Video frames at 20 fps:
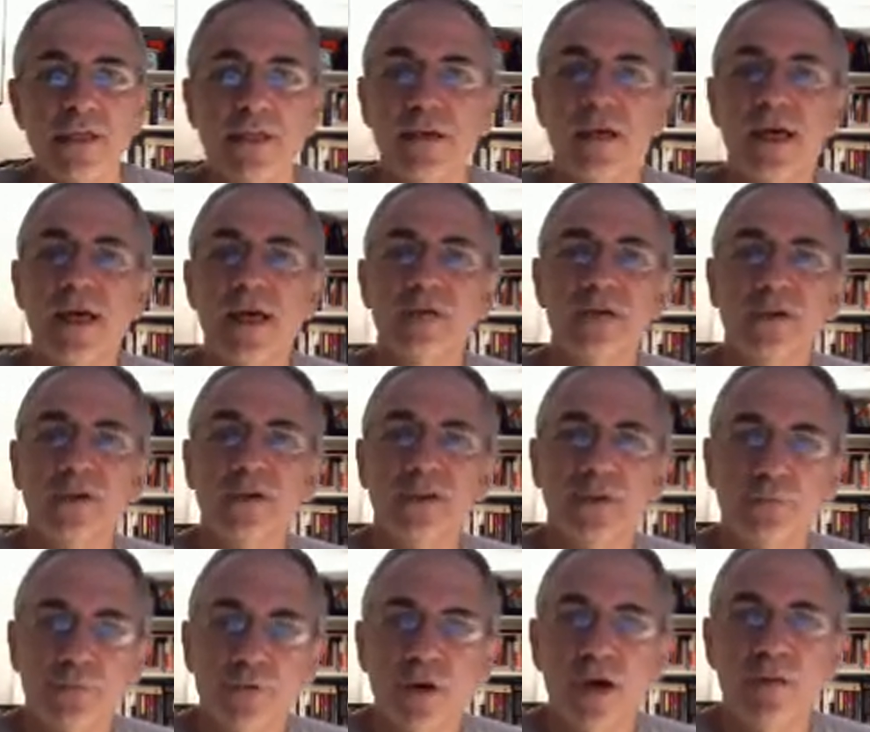to A, look at
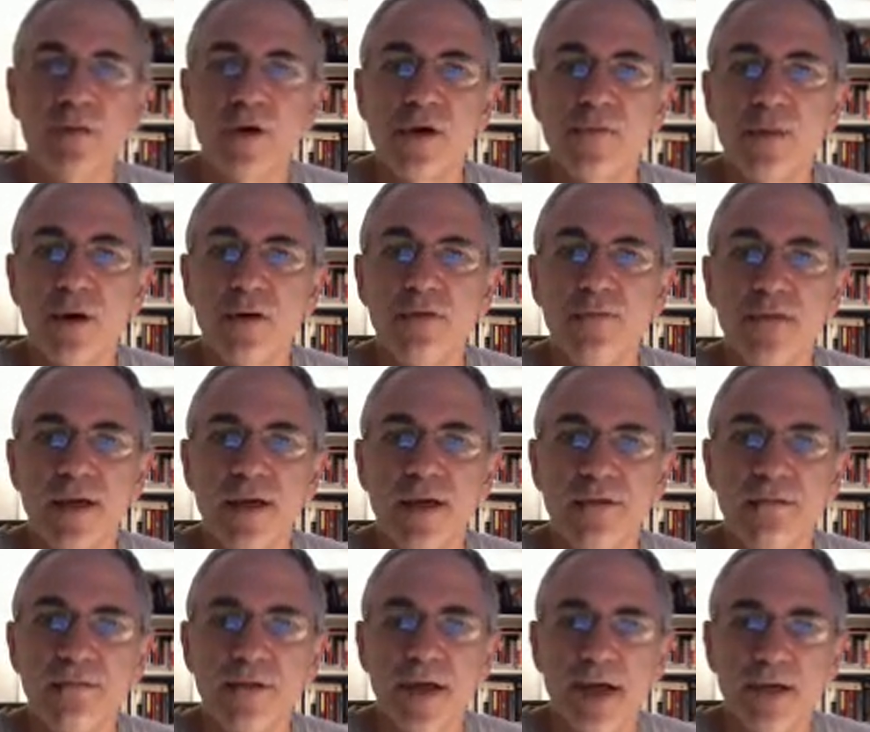the primary
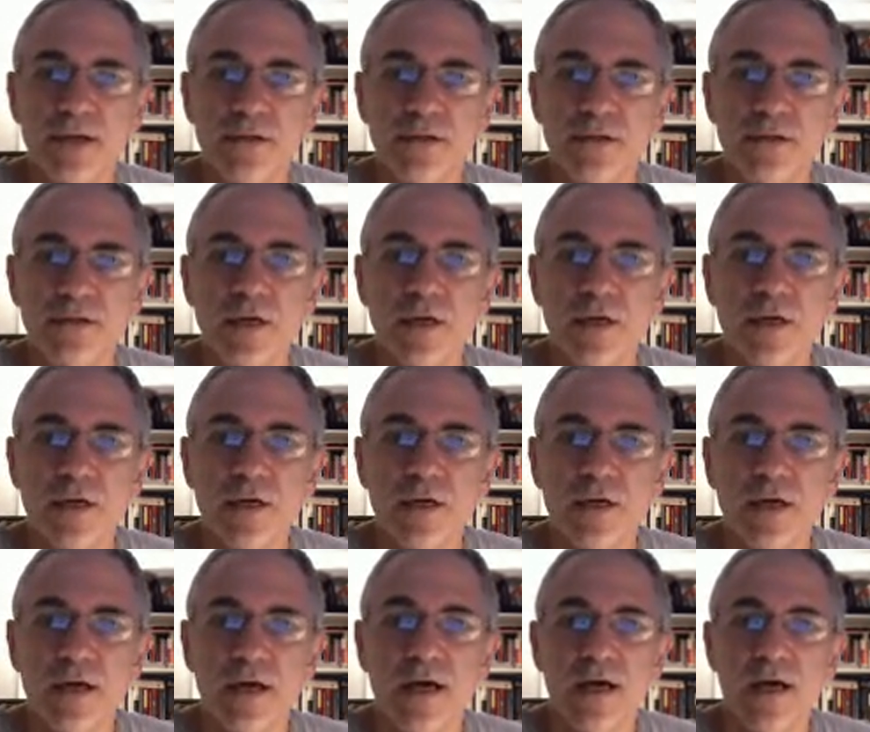motivating factors,
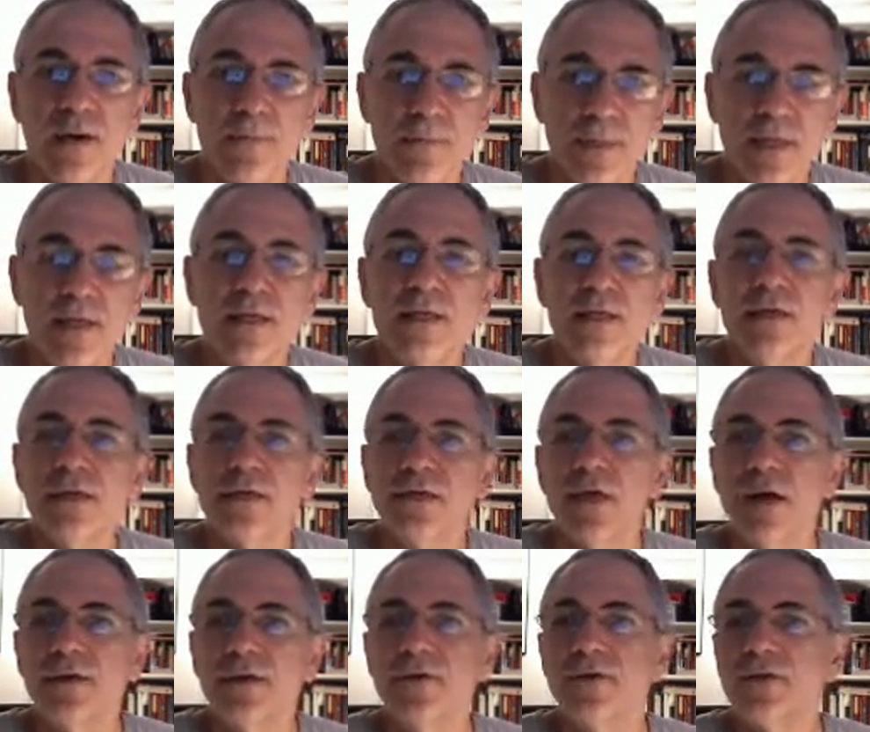B,
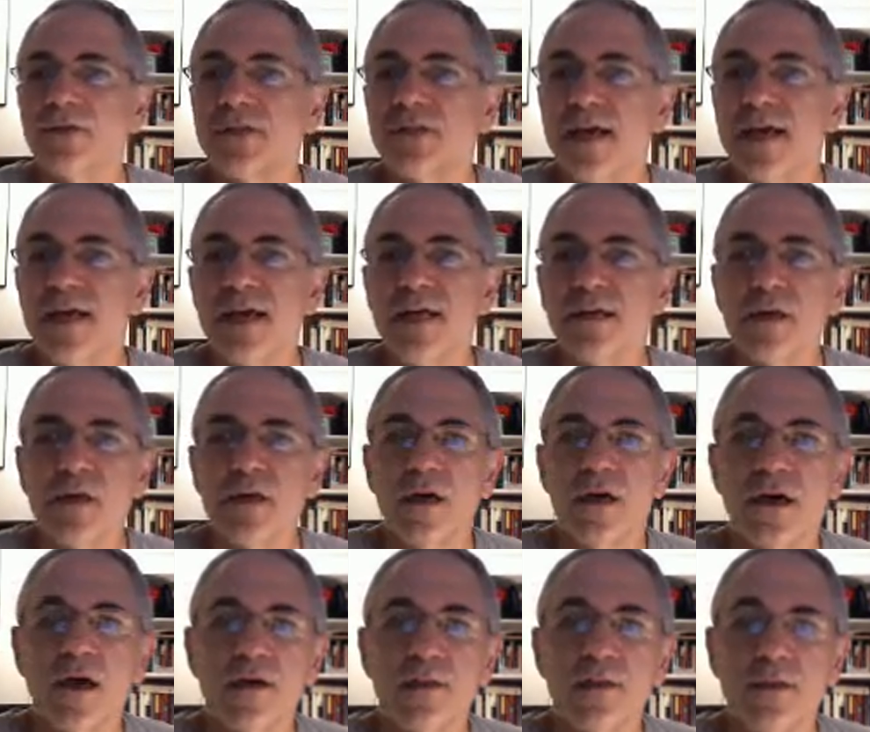to understand
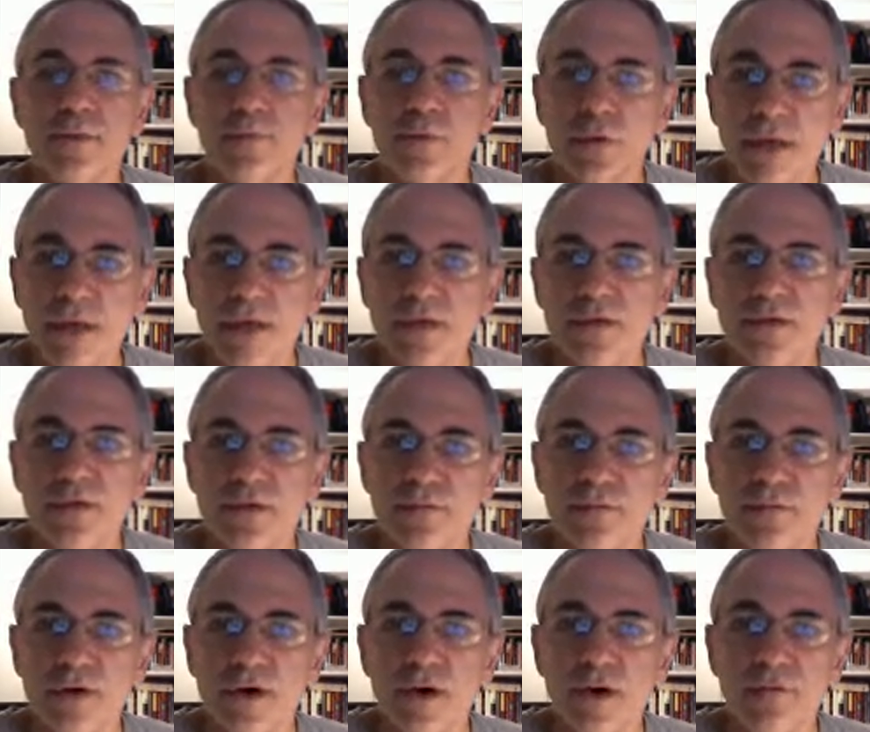the players
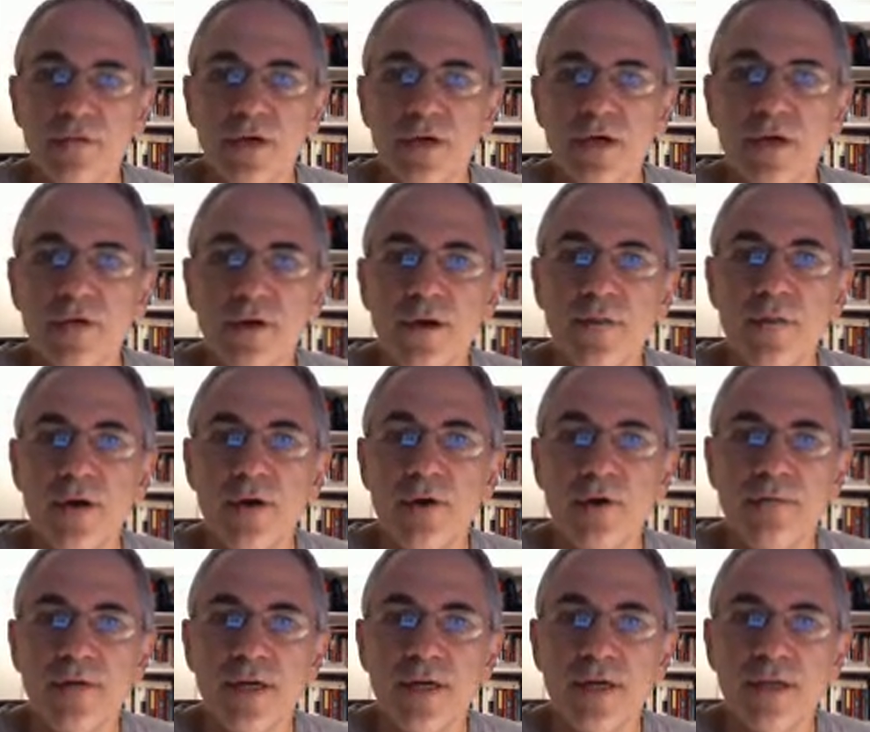involved, their
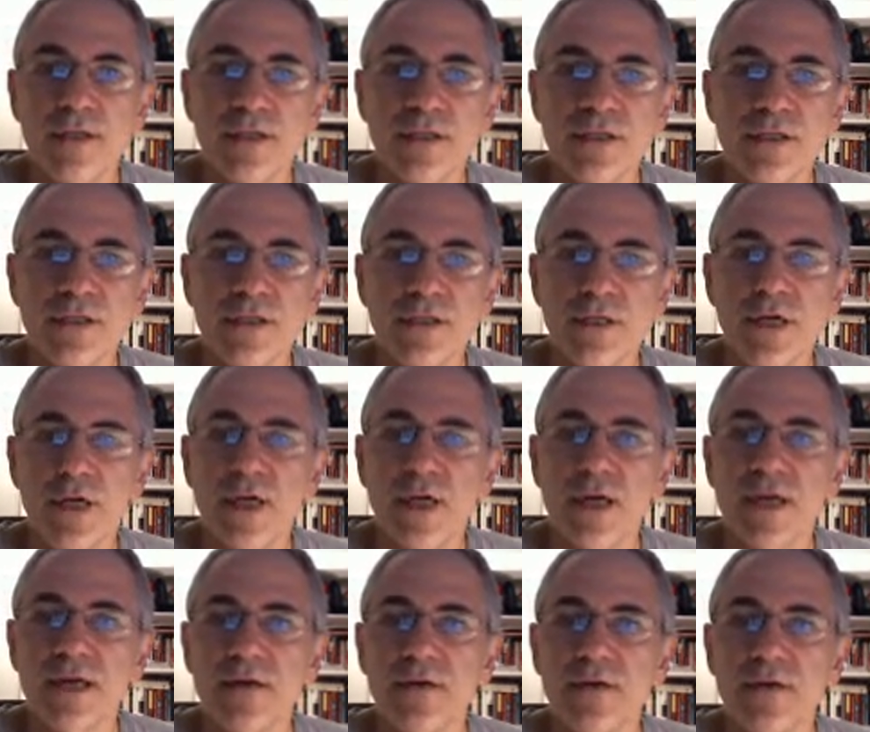motivations,
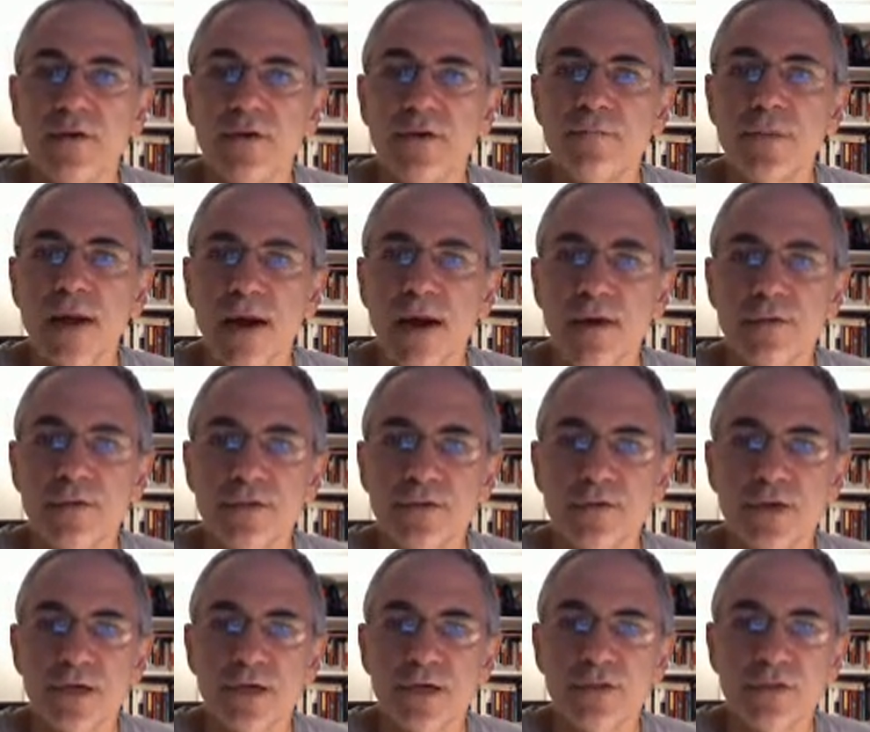and their power
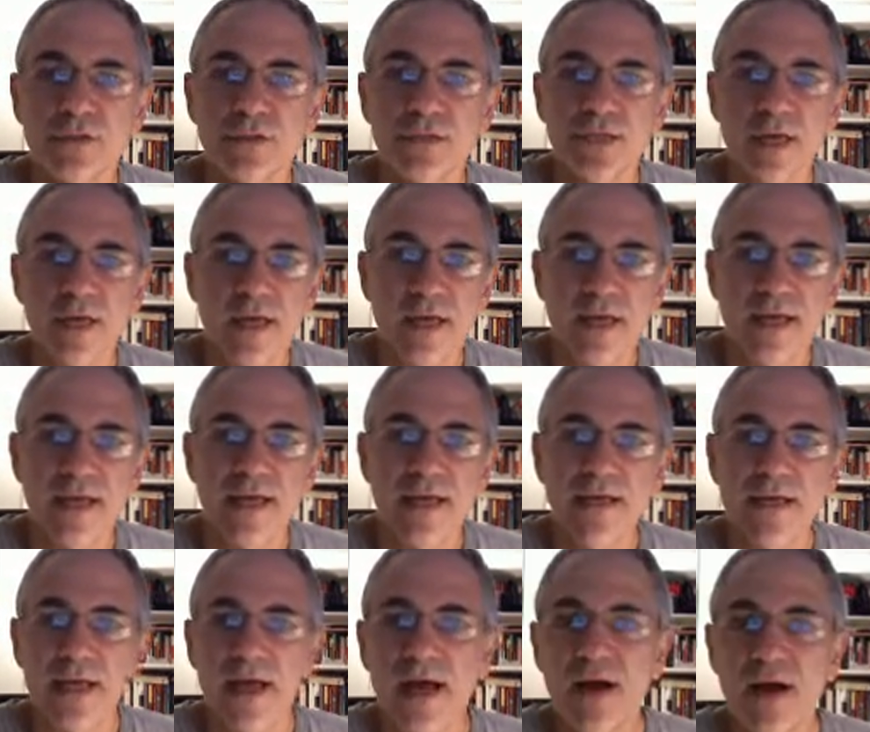structures,
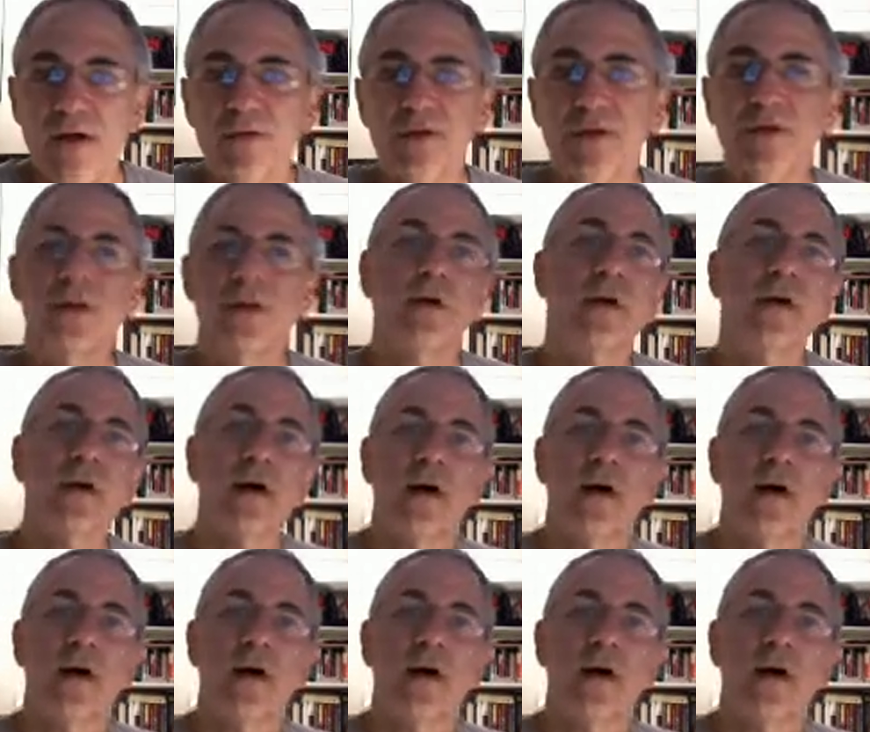and how they're